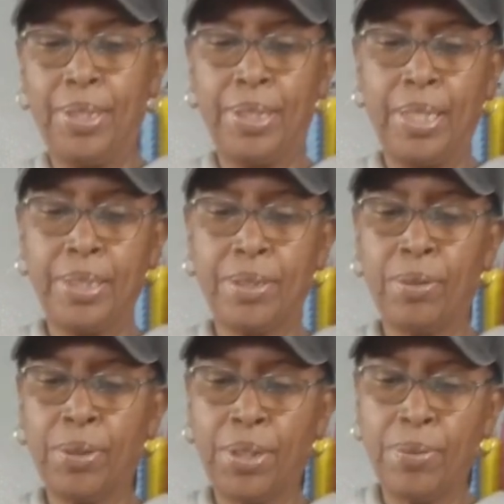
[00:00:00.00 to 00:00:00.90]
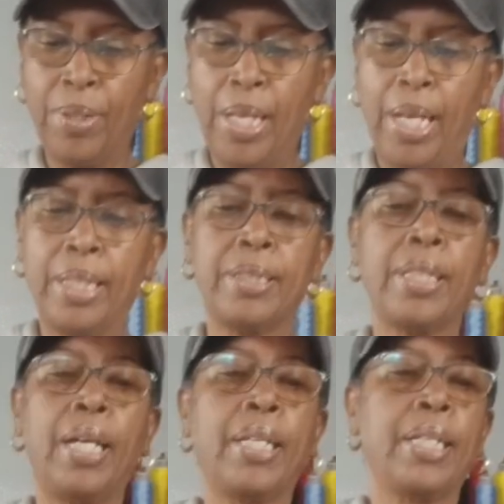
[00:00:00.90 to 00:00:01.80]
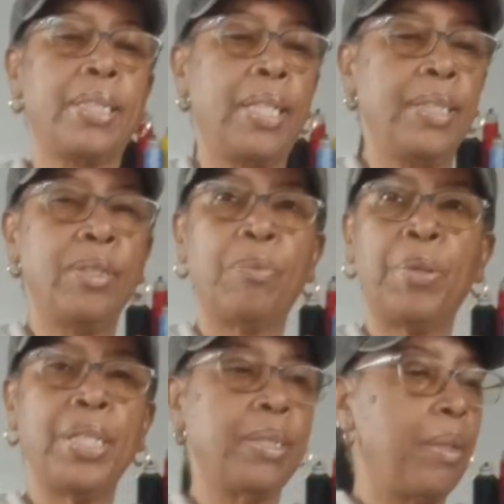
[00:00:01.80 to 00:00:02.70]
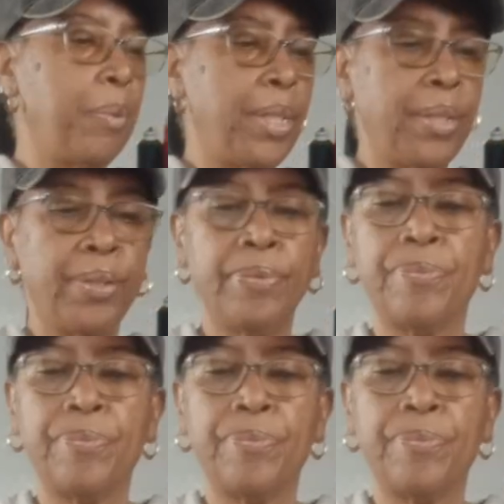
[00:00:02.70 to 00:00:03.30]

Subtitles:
That is so cute. And see how I got that little piece up here?